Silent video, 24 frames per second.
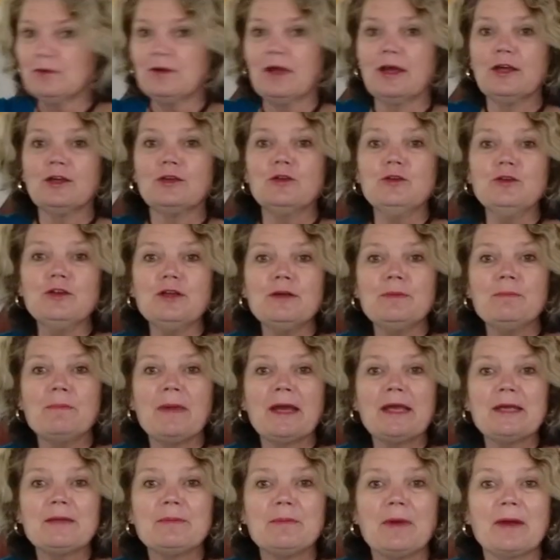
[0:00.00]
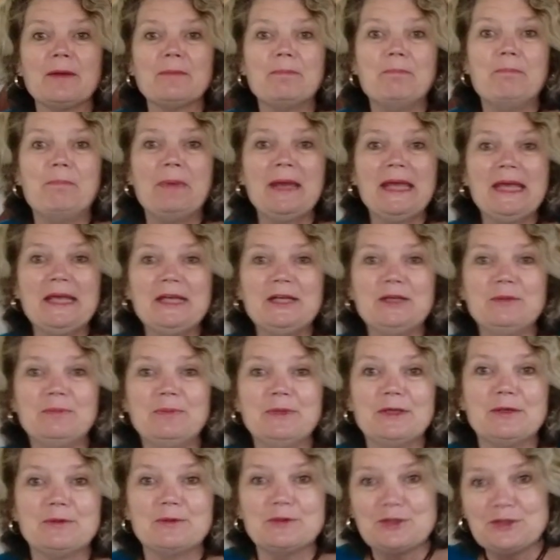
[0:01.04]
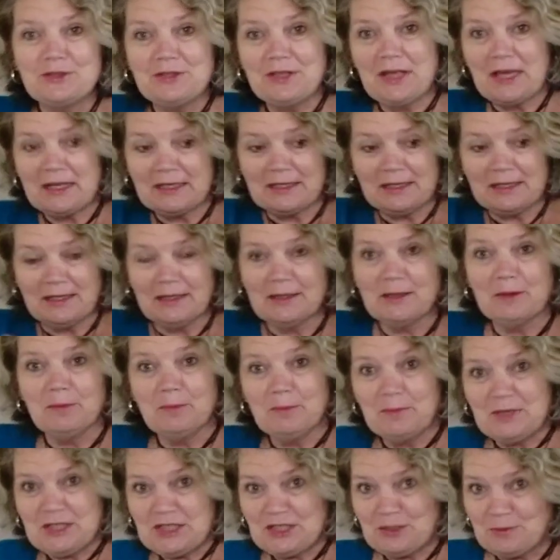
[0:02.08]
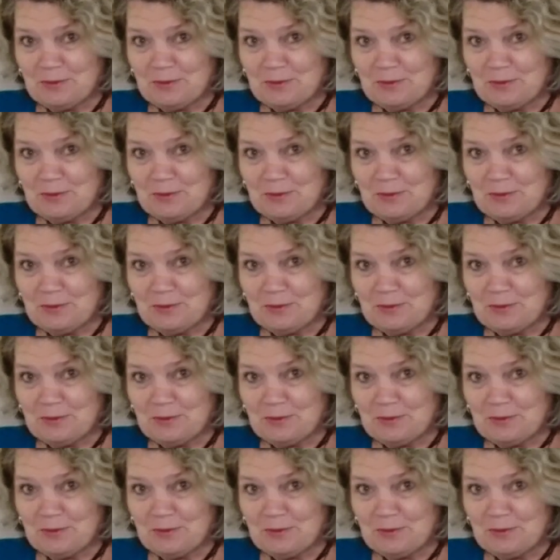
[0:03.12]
I couldn't make my bed because that little miss